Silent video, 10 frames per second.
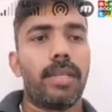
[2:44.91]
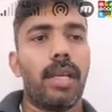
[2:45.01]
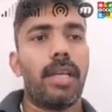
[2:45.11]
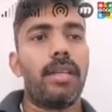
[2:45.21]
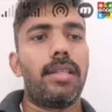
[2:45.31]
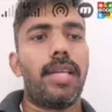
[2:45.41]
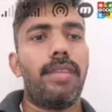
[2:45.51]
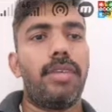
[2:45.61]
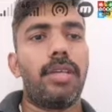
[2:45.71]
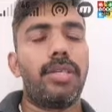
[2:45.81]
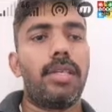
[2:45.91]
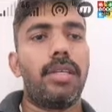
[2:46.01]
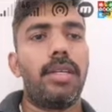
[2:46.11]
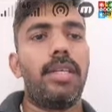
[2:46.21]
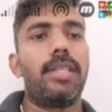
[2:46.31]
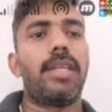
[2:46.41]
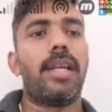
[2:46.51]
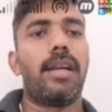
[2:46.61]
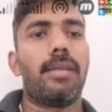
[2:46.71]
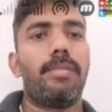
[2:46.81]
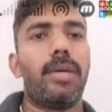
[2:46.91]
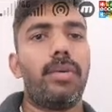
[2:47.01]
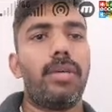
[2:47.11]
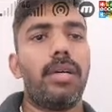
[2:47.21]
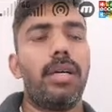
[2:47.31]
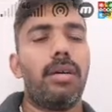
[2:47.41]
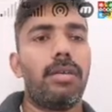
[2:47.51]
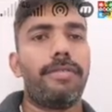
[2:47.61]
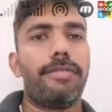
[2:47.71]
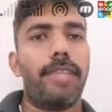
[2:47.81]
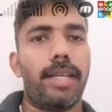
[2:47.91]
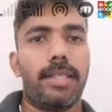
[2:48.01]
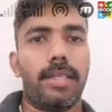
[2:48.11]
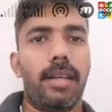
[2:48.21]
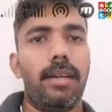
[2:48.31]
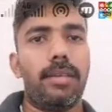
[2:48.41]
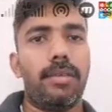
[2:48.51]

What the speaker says: and that function is an attribute of that cell,